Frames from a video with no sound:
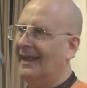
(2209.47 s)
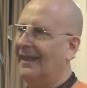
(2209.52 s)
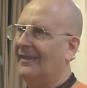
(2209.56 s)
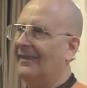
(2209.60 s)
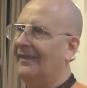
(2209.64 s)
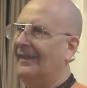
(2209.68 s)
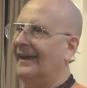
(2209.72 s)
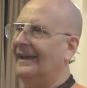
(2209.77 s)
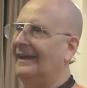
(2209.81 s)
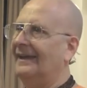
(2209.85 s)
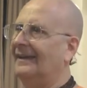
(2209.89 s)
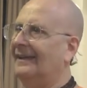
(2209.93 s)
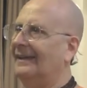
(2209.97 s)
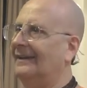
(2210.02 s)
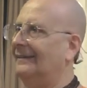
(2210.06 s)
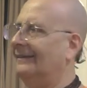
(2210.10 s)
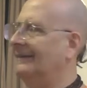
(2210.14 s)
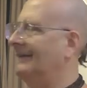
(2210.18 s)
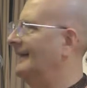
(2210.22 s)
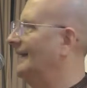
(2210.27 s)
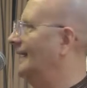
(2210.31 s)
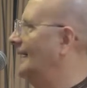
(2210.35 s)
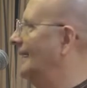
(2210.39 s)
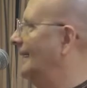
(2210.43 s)
They
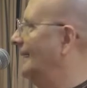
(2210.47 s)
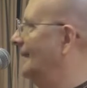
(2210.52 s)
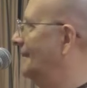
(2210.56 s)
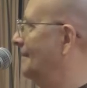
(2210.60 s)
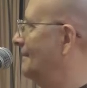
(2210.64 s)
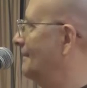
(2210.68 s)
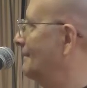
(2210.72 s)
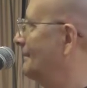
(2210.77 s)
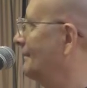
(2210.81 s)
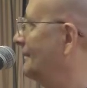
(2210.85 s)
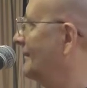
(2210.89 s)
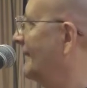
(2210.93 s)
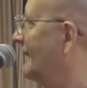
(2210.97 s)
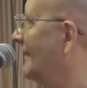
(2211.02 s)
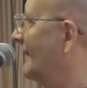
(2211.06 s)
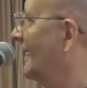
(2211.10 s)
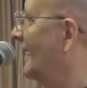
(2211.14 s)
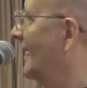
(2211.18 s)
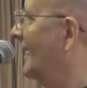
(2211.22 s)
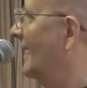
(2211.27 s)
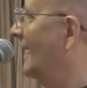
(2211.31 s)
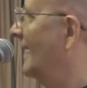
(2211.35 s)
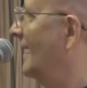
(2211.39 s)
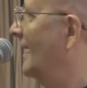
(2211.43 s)
can
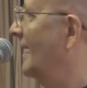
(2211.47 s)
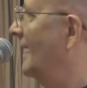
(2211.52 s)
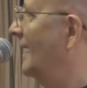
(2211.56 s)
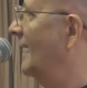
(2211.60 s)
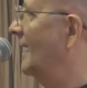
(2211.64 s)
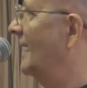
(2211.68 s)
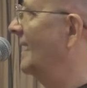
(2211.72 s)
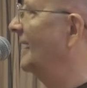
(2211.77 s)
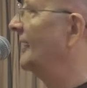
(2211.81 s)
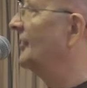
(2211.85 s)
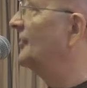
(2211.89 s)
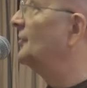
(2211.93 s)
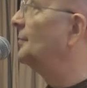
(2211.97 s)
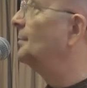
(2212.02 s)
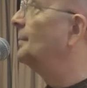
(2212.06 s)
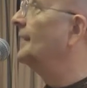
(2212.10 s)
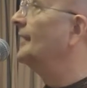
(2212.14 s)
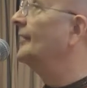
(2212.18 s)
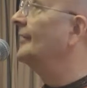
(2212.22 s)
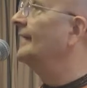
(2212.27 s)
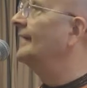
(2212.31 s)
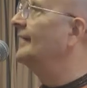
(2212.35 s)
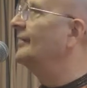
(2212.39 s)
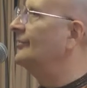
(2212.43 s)

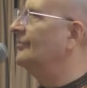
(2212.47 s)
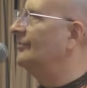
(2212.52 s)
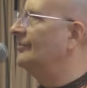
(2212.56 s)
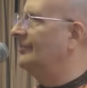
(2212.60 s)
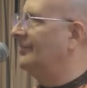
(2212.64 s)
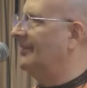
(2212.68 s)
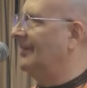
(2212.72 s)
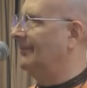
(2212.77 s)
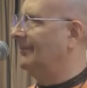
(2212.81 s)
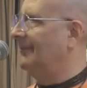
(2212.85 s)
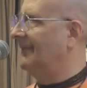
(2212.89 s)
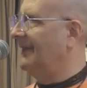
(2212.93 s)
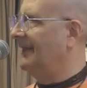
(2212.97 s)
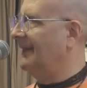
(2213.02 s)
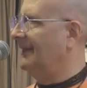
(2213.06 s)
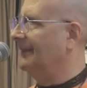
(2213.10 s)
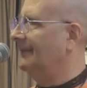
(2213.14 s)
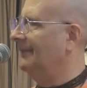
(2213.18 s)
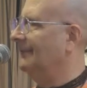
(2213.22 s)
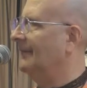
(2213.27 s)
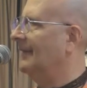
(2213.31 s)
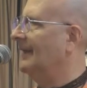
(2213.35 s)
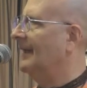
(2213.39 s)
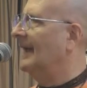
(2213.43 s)
experience
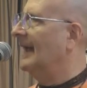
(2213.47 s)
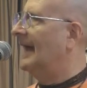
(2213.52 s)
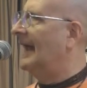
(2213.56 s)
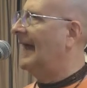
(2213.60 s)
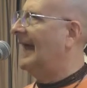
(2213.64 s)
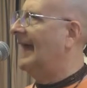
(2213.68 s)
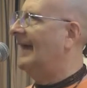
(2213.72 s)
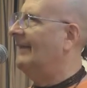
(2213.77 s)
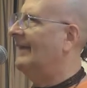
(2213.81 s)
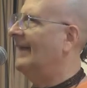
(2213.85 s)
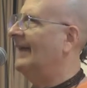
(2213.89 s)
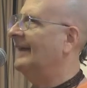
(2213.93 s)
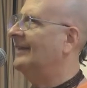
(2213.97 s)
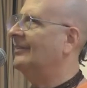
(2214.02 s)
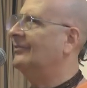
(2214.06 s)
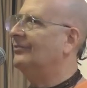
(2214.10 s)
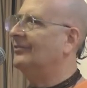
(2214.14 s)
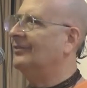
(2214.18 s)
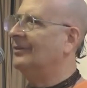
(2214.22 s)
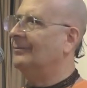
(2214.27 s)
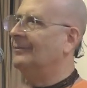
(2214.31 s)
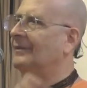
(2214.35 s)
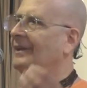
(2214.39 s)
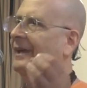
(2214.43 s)
something, and they can
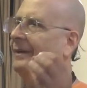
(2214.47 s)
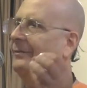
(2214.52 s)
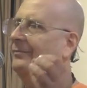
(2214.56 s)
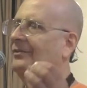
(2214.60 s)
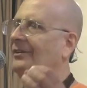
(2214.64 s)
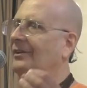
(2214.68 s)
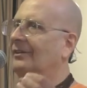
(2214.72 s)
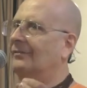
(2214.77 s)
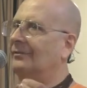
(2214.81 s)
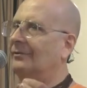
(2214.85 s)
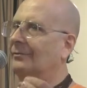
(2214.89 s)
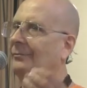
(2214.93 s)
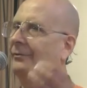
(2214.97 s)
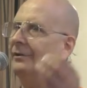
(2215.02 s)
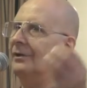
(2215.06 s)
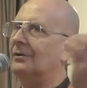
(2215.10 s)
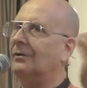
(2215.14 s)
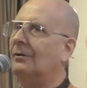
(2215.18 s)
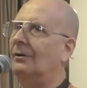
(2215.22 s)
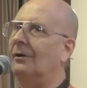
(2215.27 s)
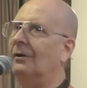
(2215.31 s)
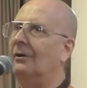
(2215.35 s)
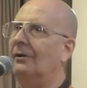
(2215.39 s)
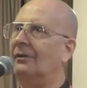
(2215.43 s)
sometimes even
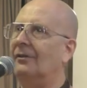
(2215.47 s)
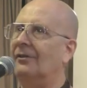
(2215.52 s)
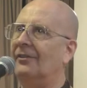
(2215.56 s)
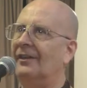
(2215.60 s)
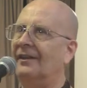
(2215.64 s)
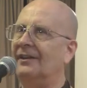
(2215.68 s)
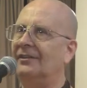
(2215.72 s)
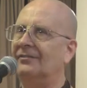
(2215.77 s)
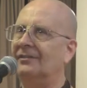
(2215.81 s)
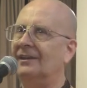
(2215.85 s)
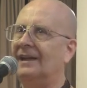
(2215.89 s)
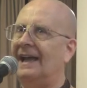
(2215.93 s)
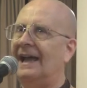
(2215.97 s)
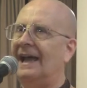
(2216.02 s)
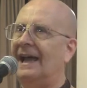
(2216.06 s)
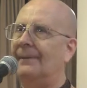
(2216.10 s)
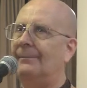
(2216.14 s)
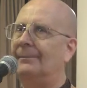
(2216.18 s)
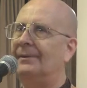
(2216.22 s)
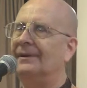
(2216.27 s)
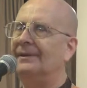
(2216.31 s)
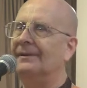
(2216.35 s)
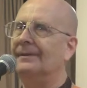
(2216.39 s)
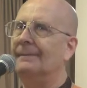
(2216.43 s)
recall things that
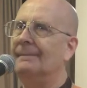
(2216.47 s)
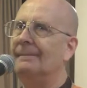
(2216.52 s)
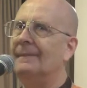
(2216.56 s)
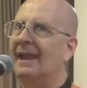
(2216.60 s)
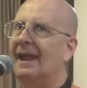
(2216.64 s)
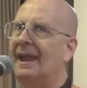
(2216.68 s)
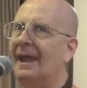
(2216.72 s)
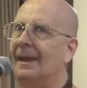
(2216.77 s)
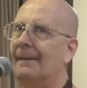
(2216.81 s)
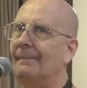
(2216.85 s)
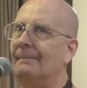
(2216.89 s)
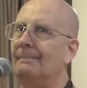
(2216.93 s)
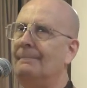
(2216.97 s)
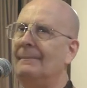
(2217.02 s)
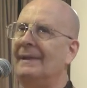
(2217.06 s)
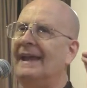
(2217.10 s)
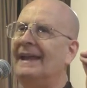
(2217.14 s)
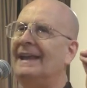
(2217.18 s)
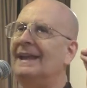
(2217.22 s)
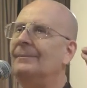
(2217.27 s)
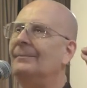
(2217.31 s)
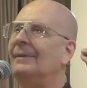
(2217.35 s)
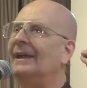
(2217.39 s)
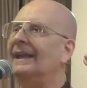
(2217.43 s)
happened
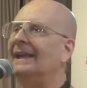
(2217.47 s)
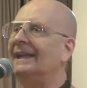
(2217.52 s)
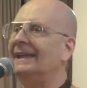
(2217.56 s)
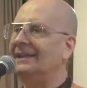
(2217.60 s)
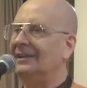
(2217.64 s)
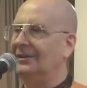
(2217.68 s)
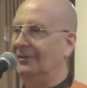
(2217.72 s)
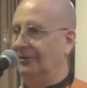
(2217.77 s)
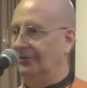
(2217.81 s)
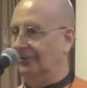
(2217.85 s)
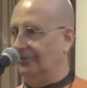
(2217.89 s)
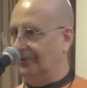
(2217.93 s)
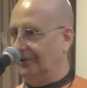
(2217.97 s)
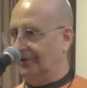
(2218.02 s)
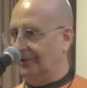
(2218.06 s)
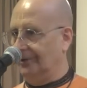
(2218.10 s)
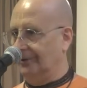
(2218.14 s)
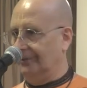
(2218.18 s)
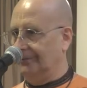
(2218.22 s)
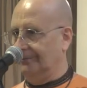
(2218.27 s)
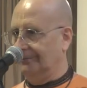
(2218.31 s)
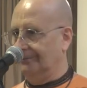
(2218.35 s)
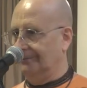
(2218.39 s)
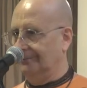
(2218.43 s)
many, many years
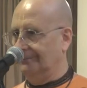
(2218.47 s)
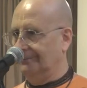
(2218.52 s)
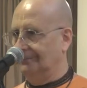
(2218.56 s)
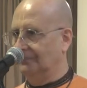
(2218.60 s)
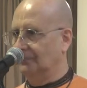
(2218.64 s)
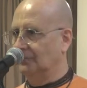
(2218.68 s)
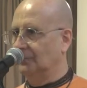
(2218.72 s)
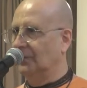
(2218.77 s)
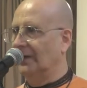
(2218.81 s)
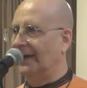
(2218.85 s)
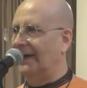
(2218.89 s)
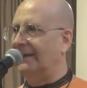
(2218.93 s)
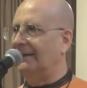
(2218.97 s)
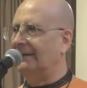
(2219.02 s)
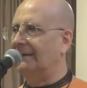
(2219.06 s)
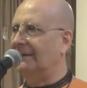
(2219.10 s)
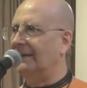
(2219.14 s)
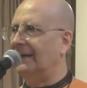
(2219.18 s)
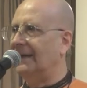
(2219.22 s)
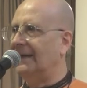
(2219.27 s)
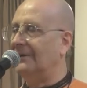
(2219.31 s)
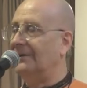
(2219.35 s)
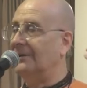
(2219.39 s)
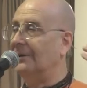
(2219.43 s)
ago,
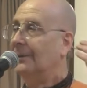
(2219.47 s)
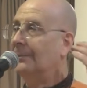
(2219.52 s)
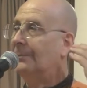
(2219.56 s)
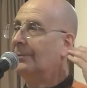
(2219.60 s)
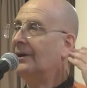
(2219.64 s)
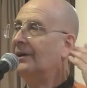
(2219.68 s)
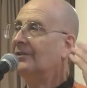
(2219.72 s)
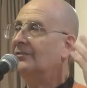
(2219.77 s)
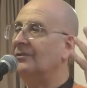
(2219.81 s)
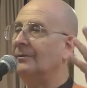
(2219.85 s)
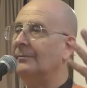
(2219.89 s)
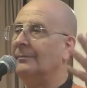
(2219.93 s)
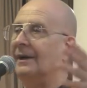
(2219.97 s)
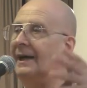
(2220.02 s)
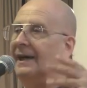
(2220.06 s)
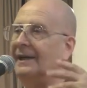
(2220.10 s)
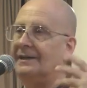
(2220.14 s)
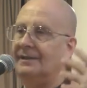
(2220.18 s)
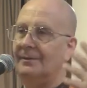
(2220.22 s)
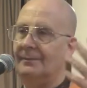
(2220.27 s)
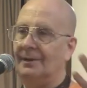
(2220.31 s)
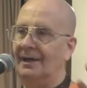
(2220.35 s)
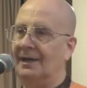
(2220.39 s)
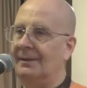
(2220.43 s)
when in their present
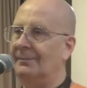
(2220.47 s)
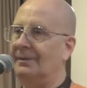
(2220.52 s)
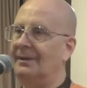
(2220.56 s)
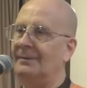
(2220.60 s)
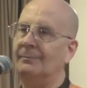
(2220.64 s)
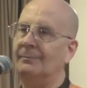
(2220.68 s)
mind it might be